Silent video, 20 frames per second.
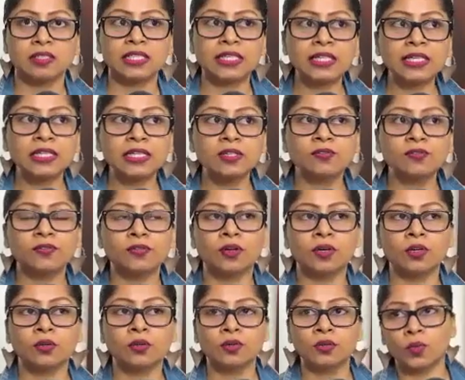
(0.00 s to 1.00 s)
need for
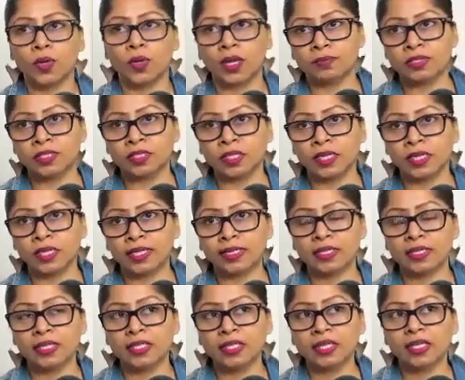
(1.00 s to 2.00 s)
a good website,
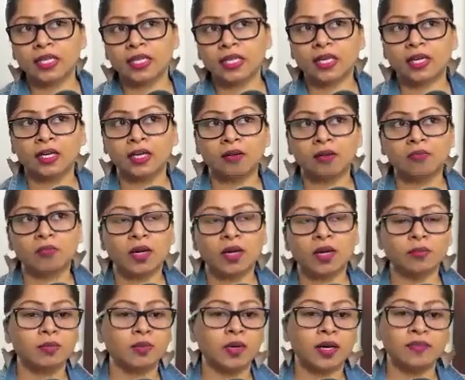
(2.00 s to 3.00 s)

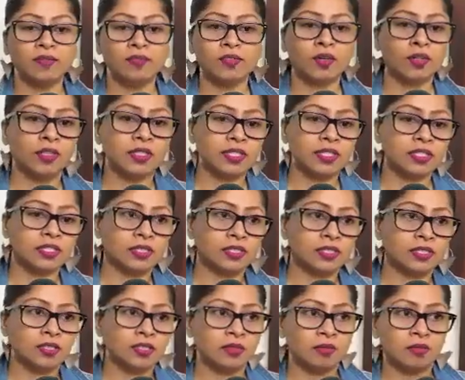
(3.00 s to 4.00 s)
I've got
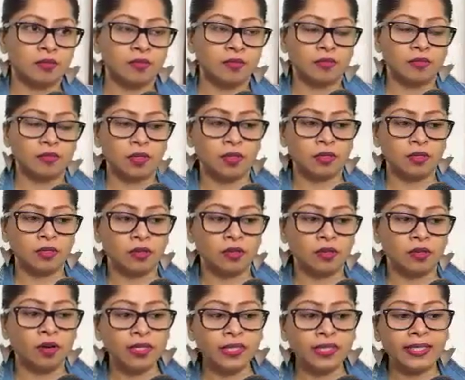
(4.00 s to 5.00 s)
this
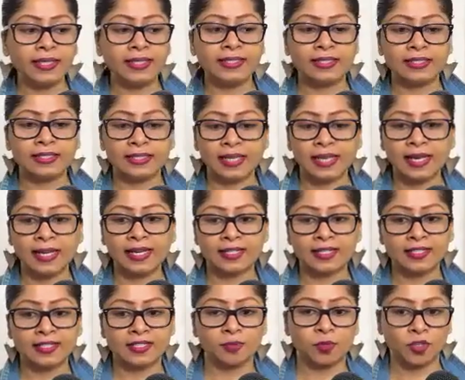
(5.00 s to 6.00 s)
colleague
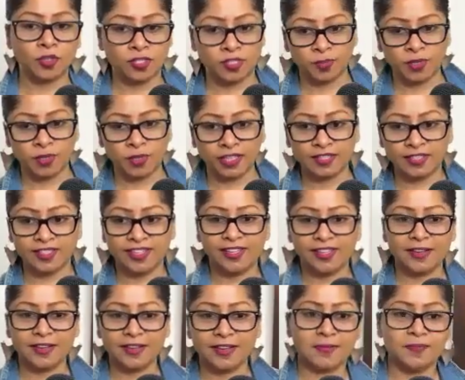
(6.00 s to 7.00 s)
slash prospect
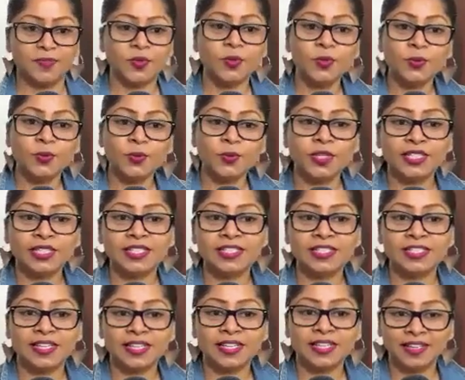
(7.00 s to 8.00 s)
who
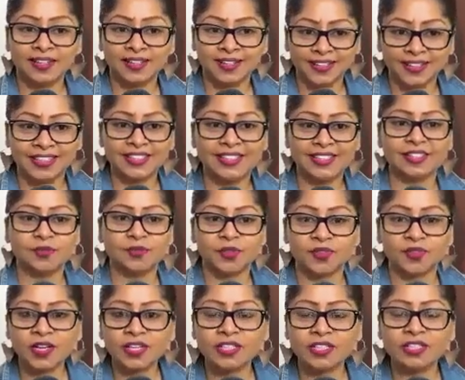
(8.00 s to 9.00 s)
is a holistic
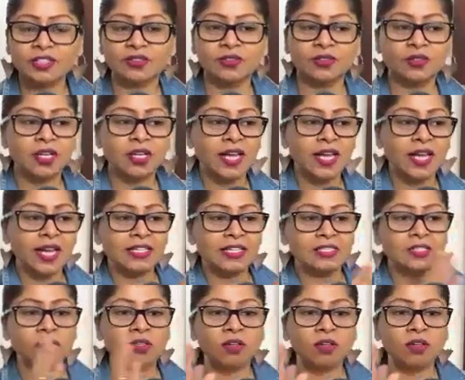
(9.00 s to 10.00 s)
professional,
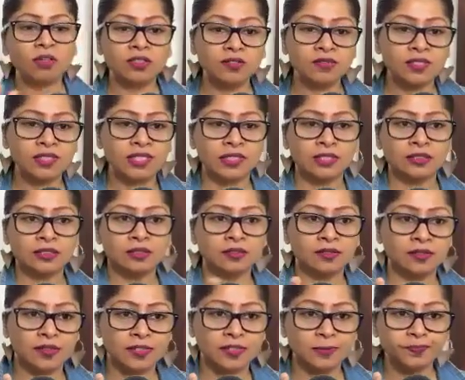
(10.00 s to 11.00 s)
has lots of
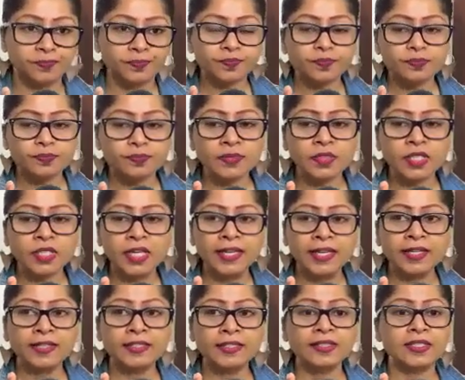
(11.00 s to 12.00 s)
skills,
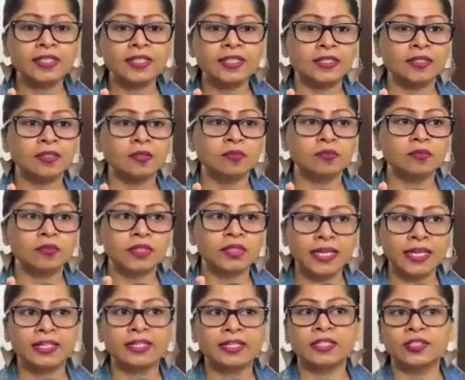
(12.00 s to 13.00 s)
and
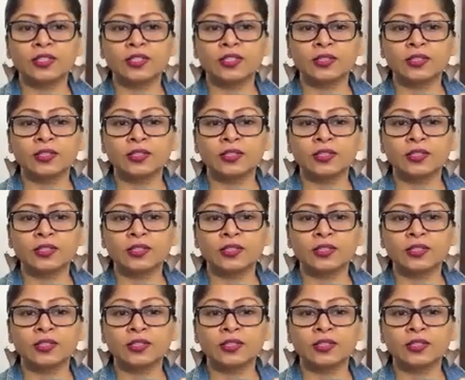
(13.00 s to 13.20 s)
yet,